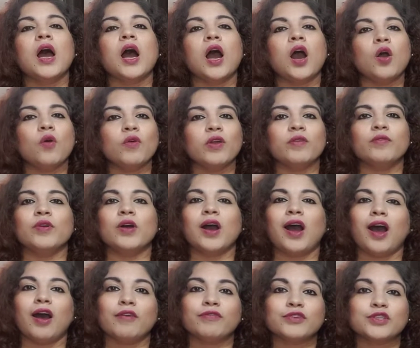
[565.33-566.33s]
However,
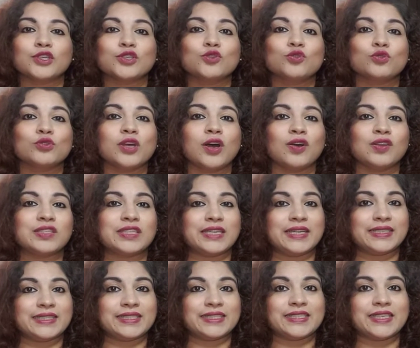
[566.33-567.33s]
after
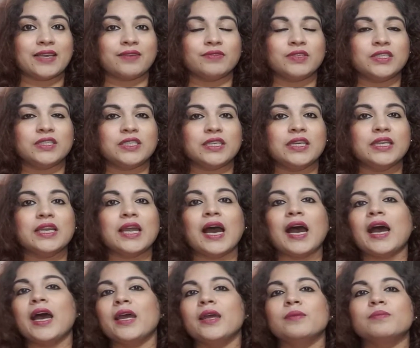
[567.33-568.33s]
2017,
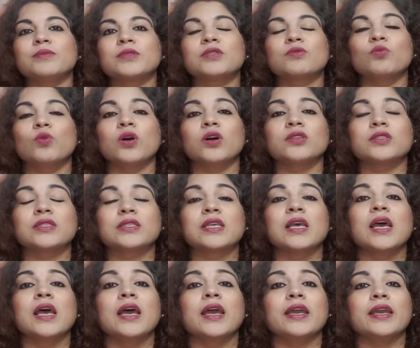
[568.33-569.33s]
IIM's was
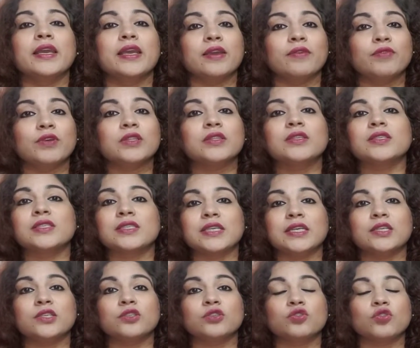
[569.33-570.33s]
given the
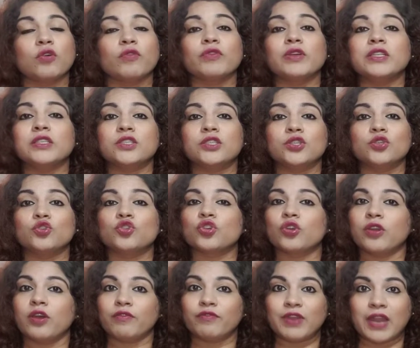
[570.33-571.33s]
status of
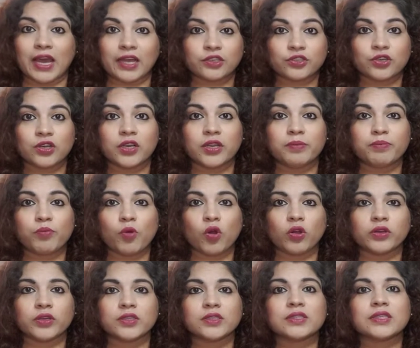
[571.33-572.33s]
institution of national
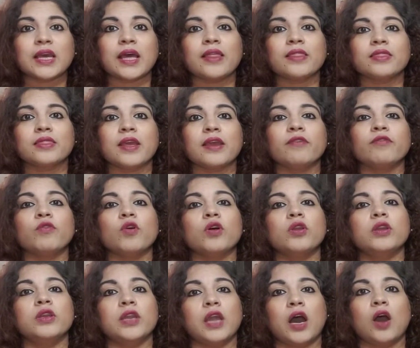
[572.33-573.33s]
importance, and
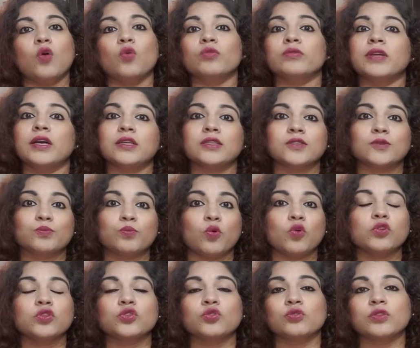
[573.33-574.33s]
therefore now, that is
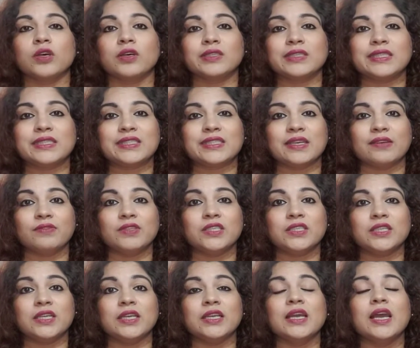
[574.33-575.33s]
post
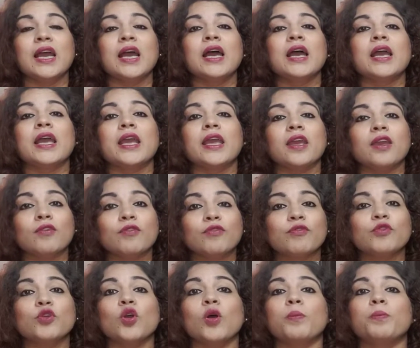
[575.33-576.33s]
2017,
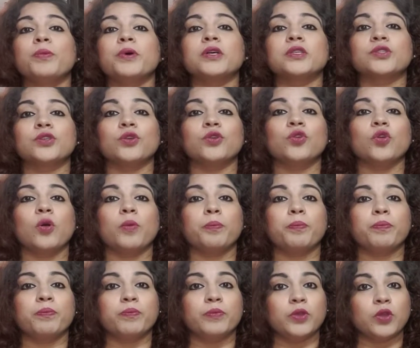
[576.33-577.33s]
if you're pursuing
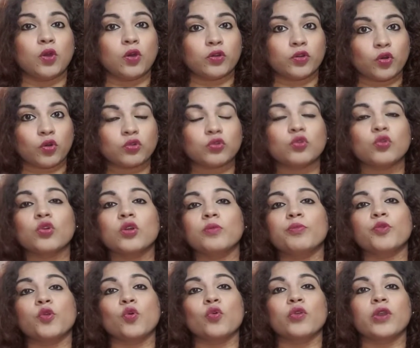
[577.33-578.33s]
your doctoral
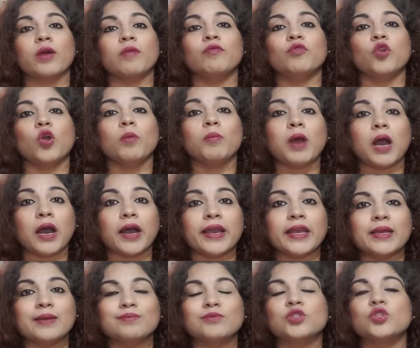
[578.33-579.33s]
program from
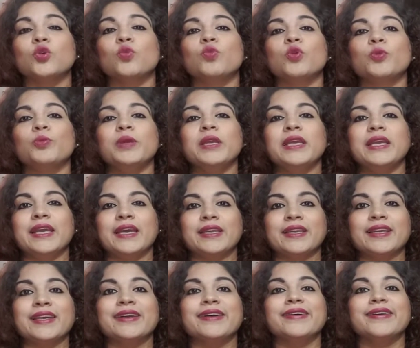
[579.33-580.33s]
IIM's, you would be
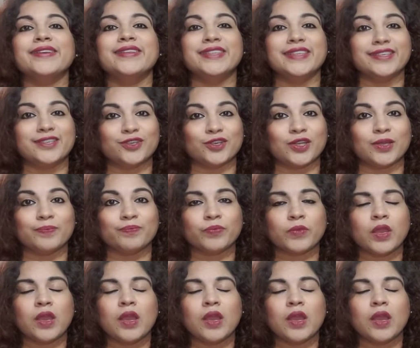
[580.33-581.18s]
getting a degree.